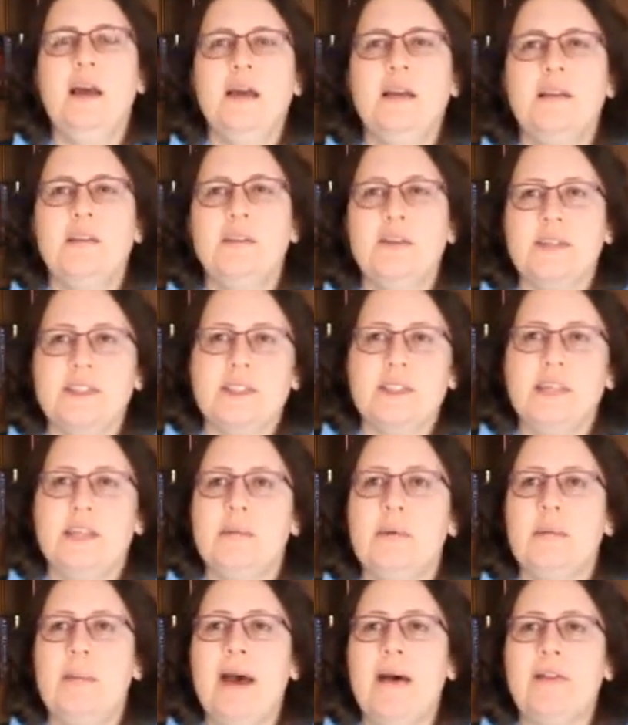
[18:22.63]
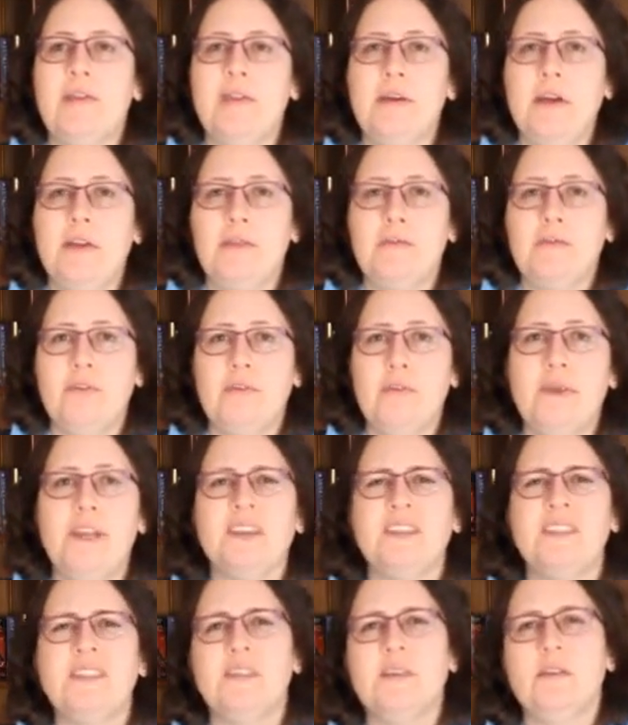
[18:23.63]
So as I said, I'm about a third through.
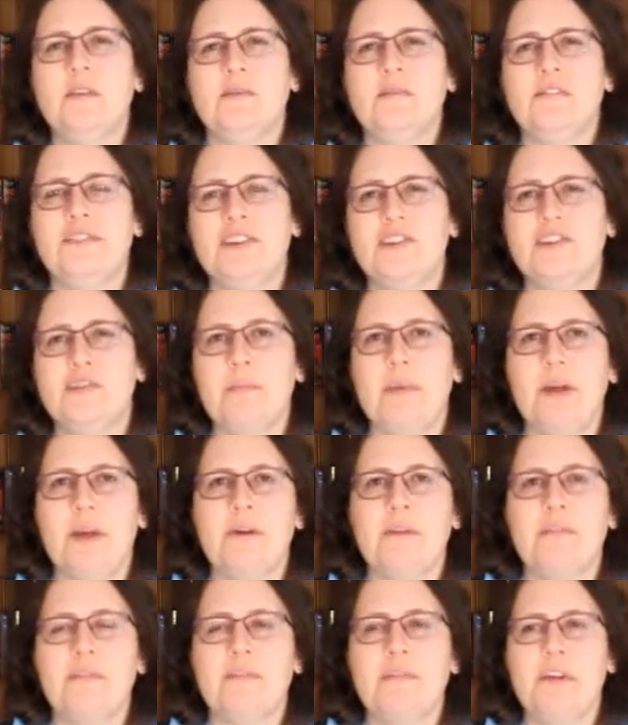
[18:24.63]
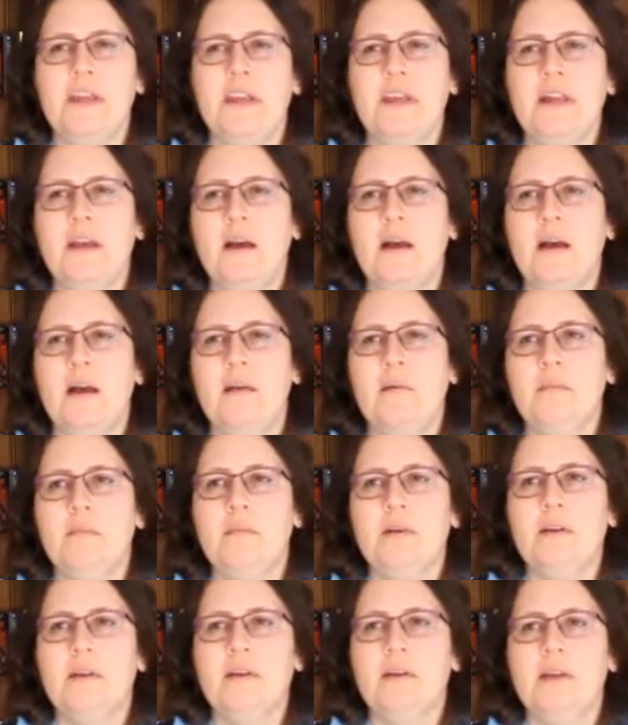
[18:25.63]
Because it's a non-fiction biography
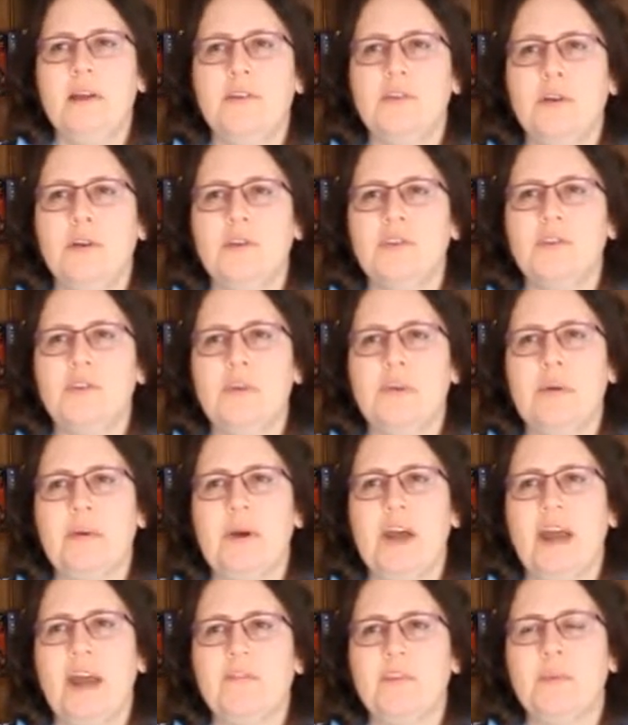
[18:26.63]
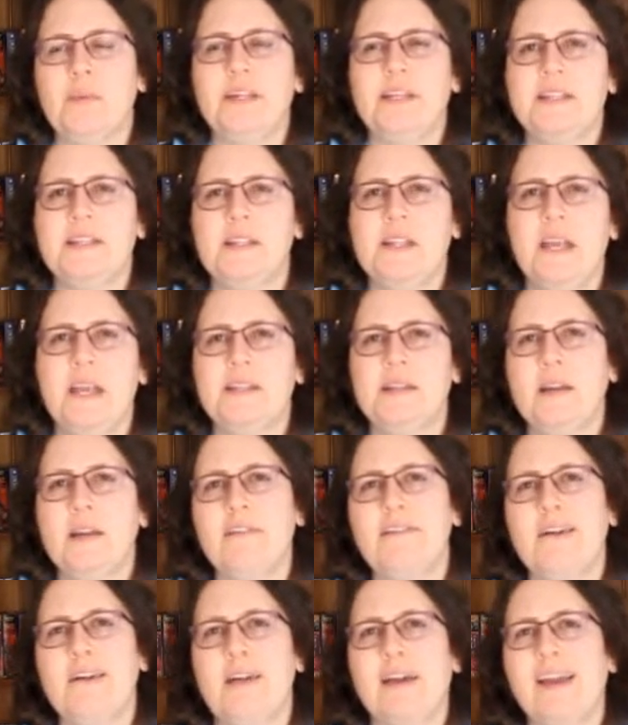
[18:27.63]
and not a story where I have to wait to see the ending, I
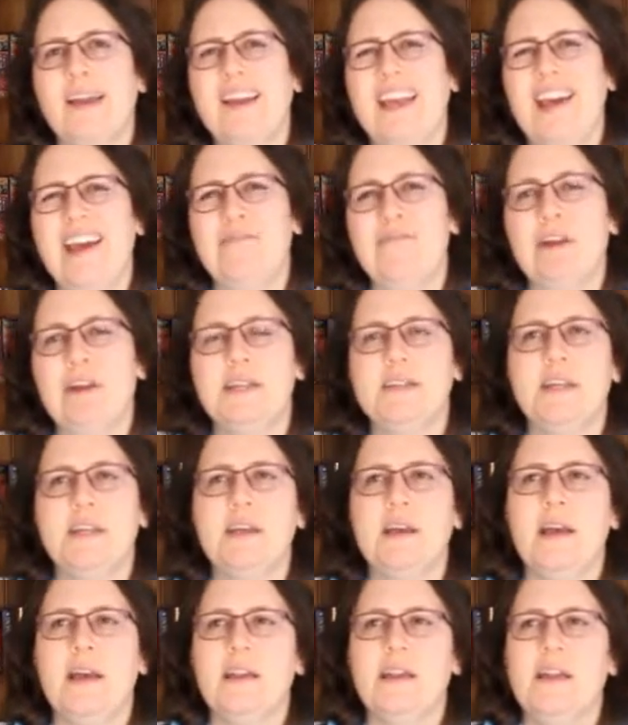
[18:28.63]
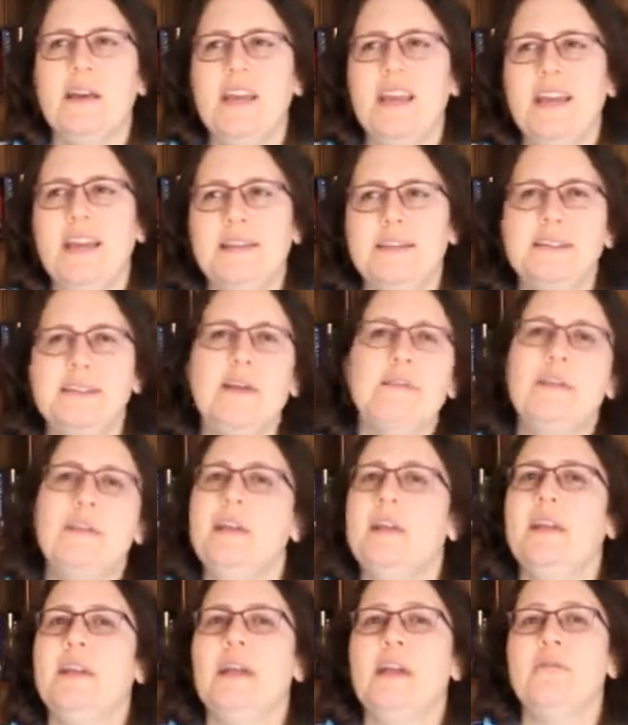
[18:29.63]
feel like I can rate it. And it's definitely
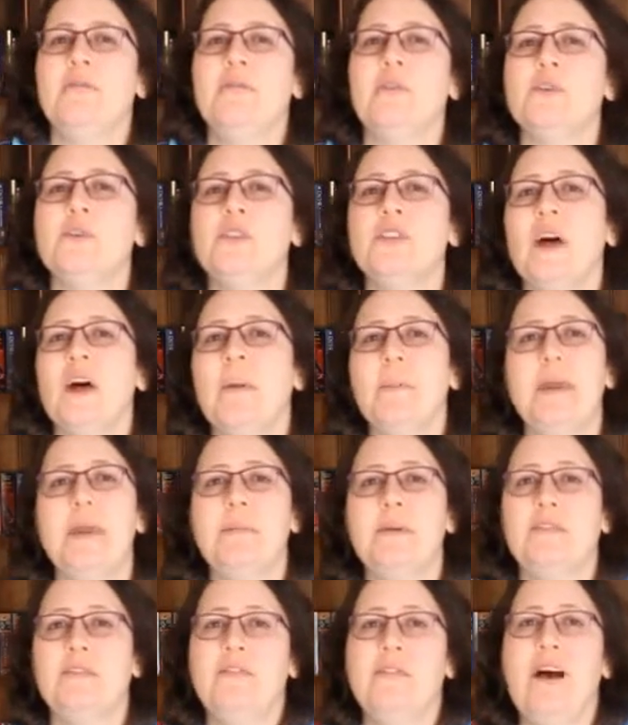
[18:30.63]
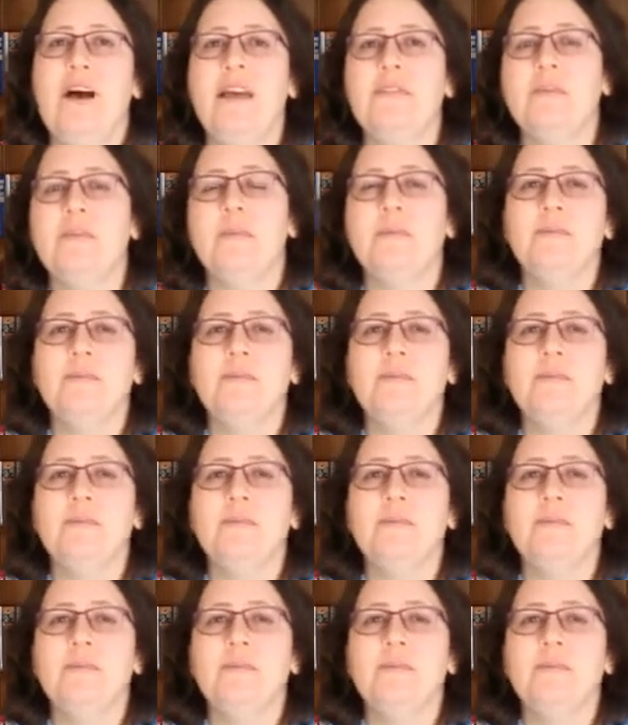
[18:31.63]
going to get a 4-star, maybe a 5.